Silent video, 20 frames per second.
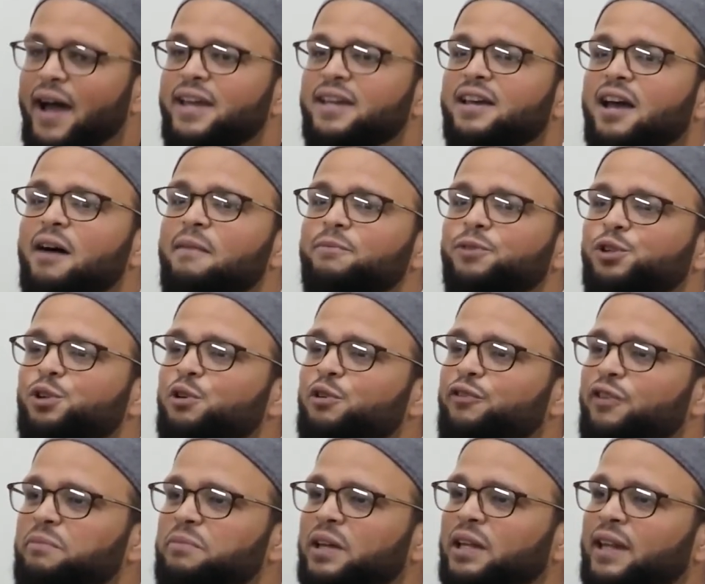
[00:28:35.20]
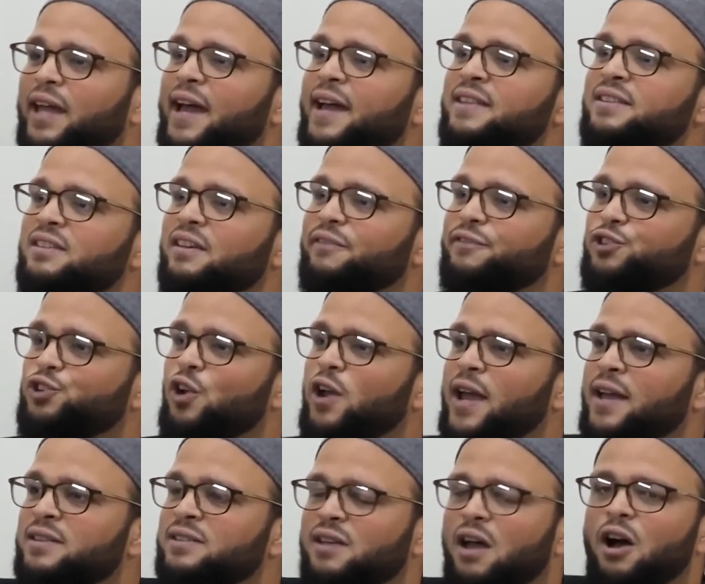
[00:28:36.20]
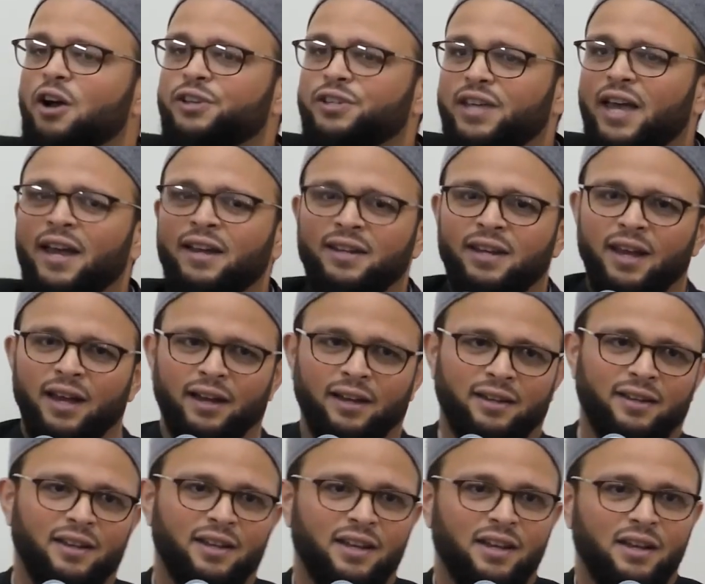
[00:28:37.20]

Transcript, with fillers: I come to you from the lands of Transoxania,